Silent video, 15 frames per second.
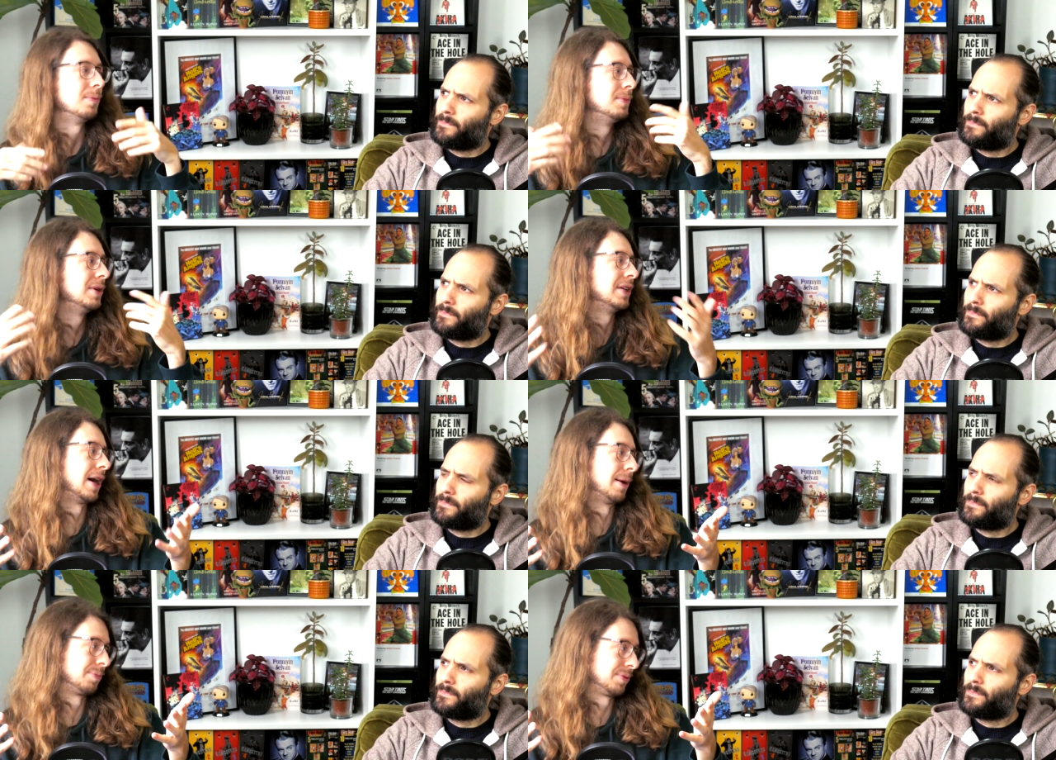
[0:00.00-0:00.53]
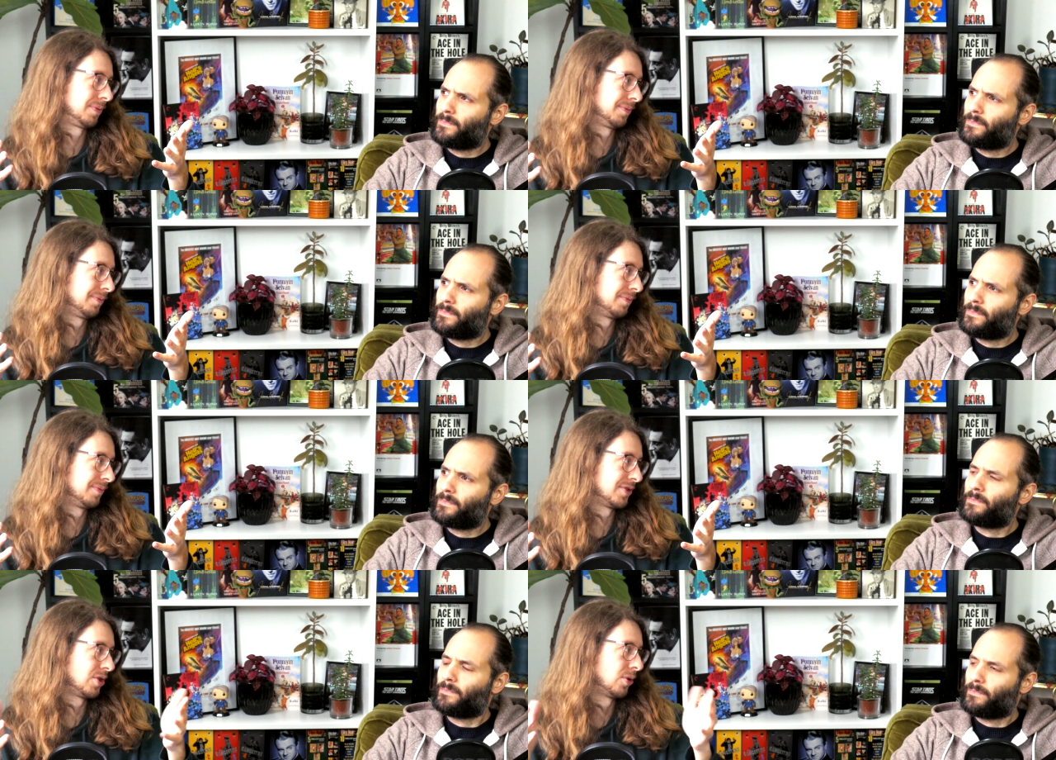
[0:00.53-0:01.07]
Speaker 1: meet up.
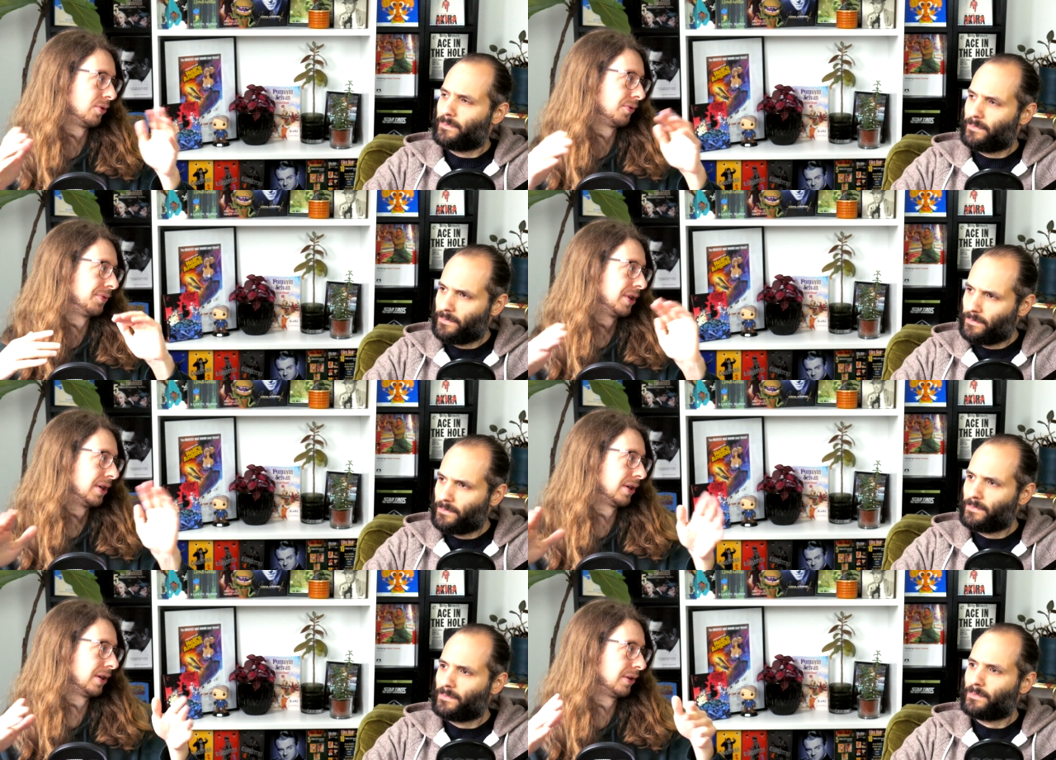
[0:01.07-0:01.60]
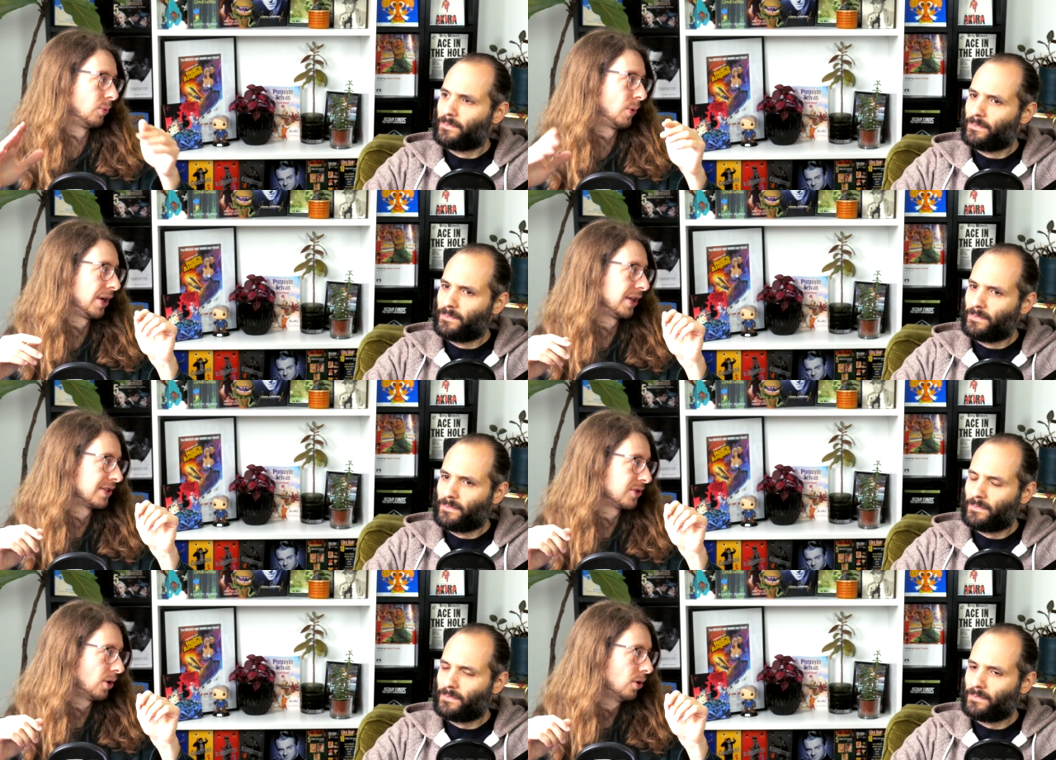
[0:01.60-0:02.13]
So the the
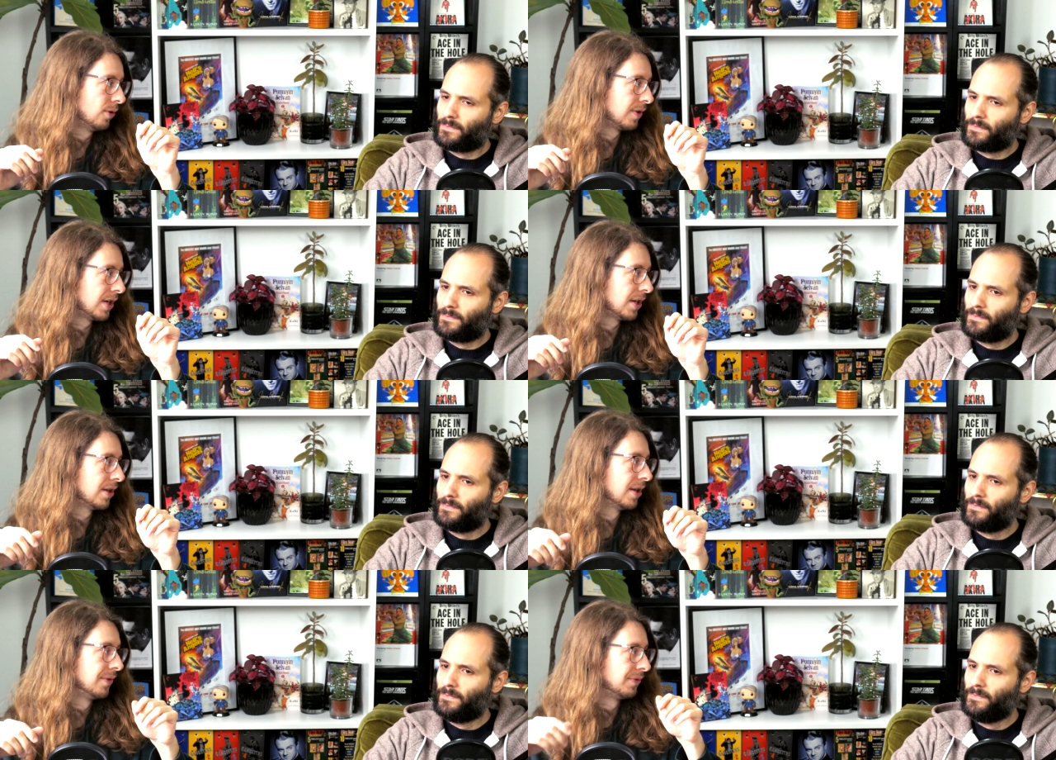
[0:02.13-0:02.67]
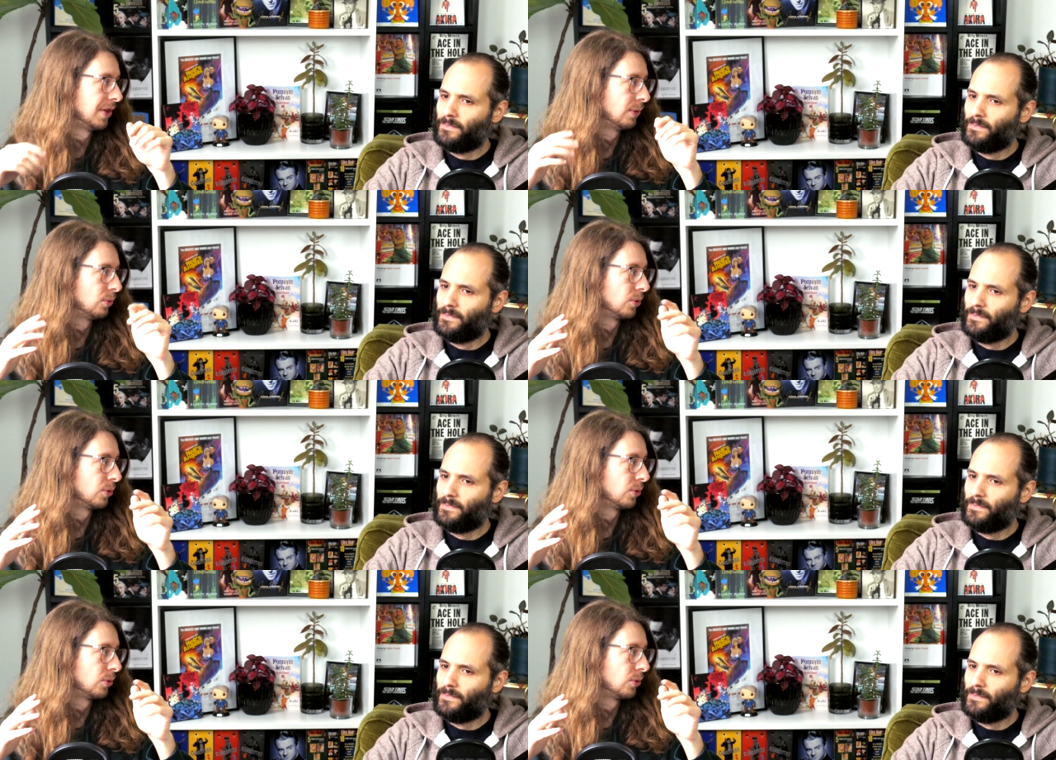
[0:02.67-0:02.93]
wedding is over. They